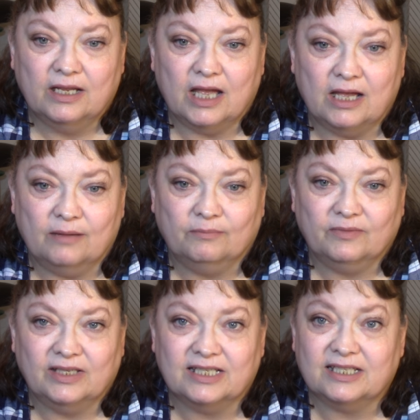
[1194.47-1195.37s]
um,
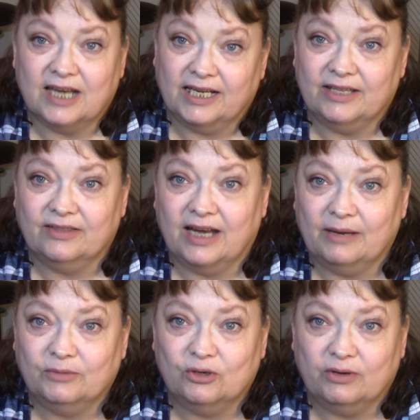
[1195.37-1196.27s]
the study that
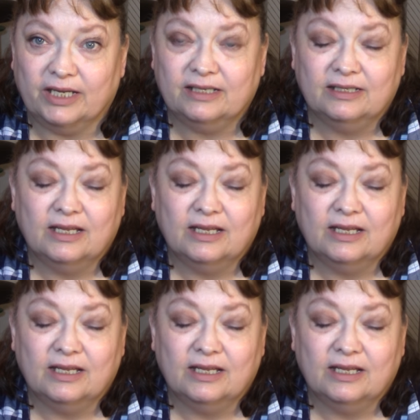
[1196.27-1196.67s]
I'm doing.